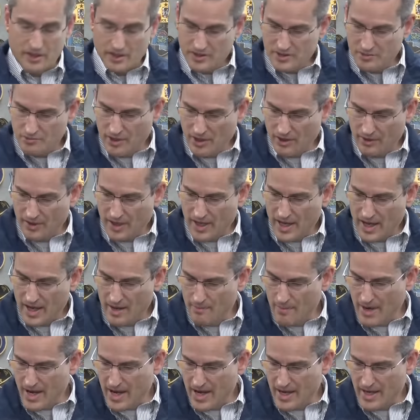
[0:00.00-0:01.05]
it's spelled
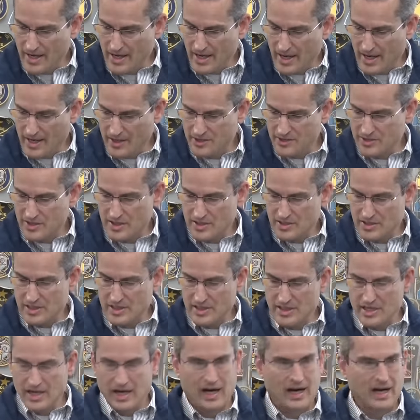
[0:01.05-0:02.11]

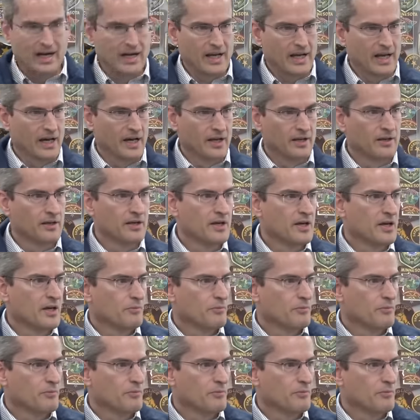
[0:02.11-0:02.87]
M-A-S-T-I-N,